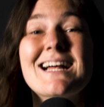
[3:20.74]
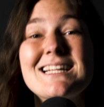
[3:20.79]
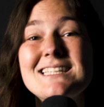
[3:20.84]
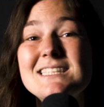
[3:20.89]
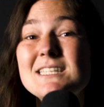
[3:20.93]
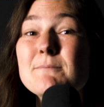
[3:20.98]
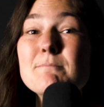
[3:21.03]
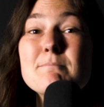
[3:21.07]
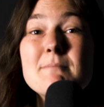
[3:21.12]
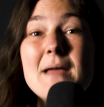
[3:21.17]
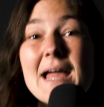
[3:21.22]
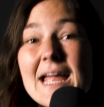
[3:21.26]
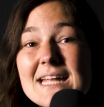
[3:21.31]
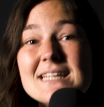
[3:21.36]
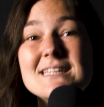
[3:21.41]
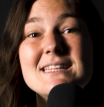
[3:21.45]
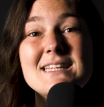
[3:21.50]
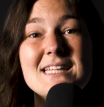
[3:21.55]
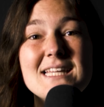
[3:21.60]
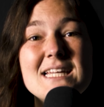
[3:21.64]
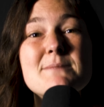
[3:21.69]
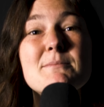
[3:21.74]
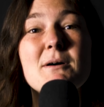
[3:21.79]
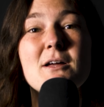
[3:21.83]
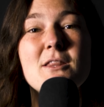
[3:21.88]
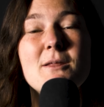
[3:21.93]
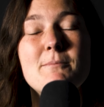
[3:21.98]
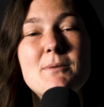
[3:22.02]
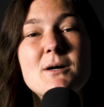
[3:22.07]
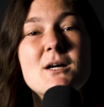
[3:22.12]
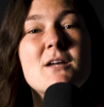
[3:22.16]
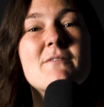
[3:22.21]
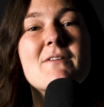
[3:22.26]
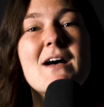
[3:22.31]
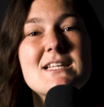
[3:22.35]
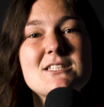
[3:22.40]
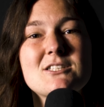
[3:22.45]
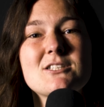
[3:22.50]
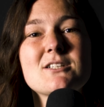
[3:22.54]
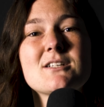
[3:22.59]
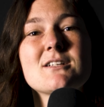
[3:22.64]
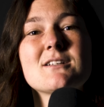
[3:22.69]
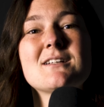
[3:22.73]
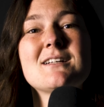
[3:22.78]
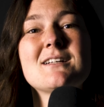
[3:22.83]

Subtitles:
That's the main theme of the book of Esther.